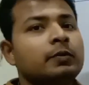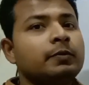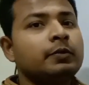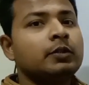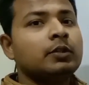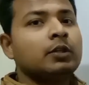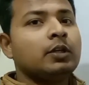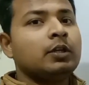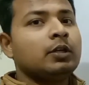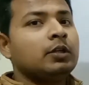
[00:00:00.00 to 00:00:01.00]
of
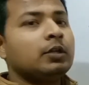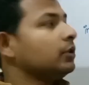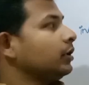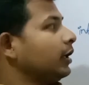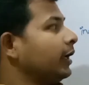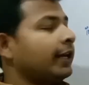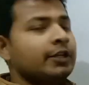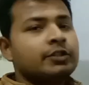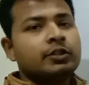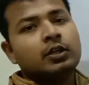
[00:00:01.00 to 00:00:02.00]

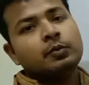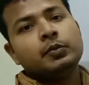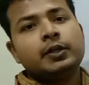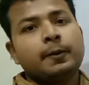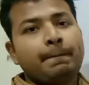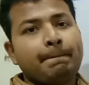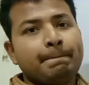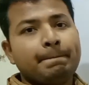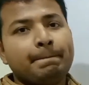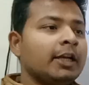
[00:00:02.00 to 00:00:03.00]
irrational
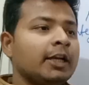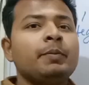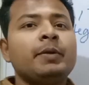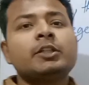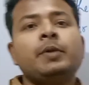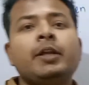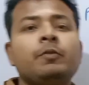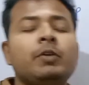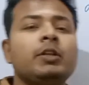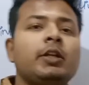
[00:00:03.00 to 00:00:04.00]
number. Let me
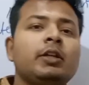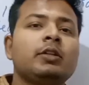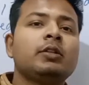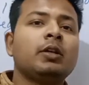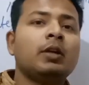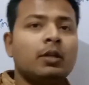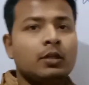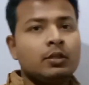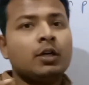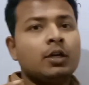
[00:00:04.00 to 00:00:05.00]
explain one thing.
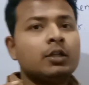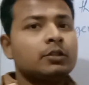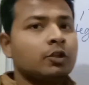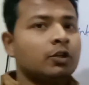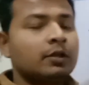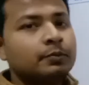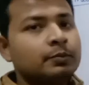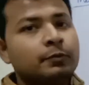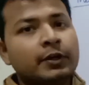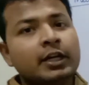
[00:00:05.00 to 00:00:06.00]
The
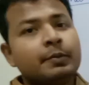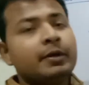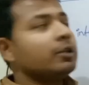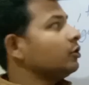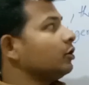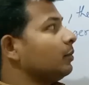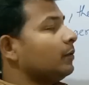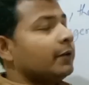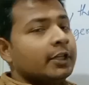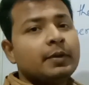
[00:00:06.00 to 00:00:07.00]
theorem, fundamental
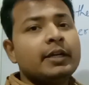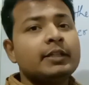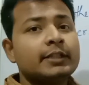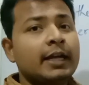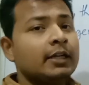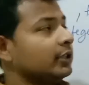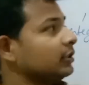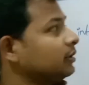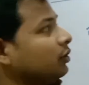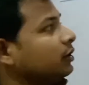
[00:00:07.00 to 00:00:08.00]
theorem of arithmetic,
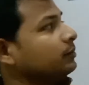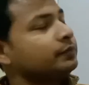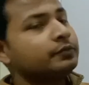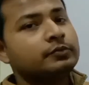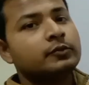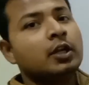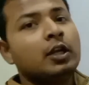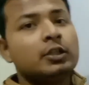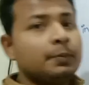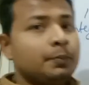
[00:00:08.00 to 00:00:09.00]
and this theorem,
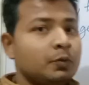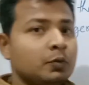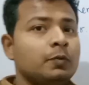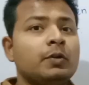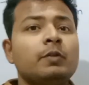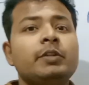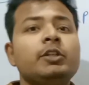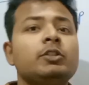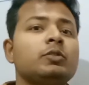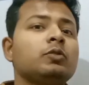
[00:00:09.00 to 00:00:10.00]
the proof
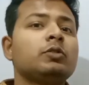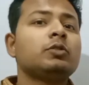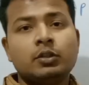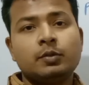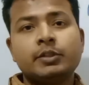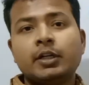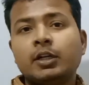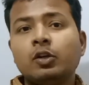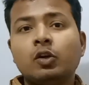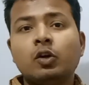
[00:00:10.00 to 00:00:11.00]
of these theorems
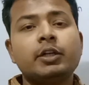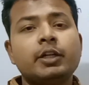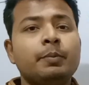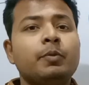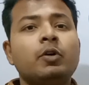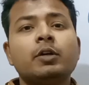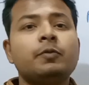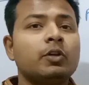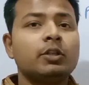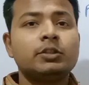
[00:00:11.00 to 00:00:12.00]
are not
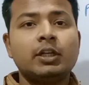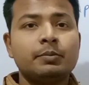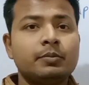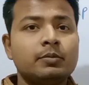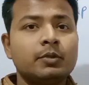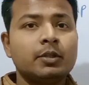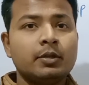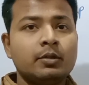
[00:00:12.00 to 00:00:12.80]
important for exam.